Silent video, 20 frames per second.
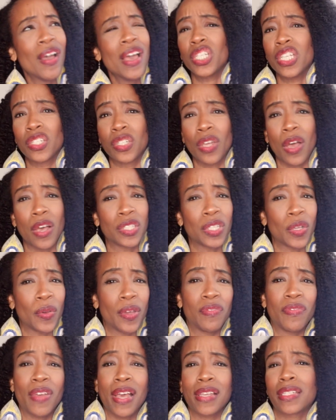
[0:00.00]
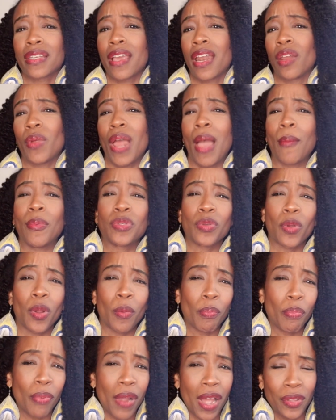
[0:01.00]
She is also investigating what happened to her
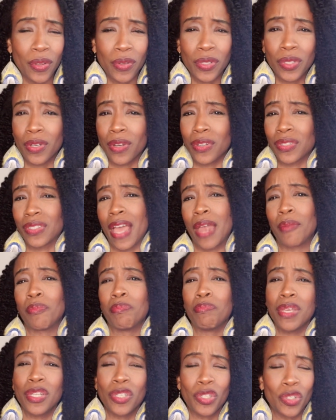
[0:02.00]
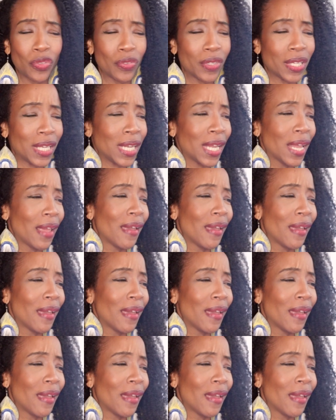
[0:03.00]
brother, so there's that mystery.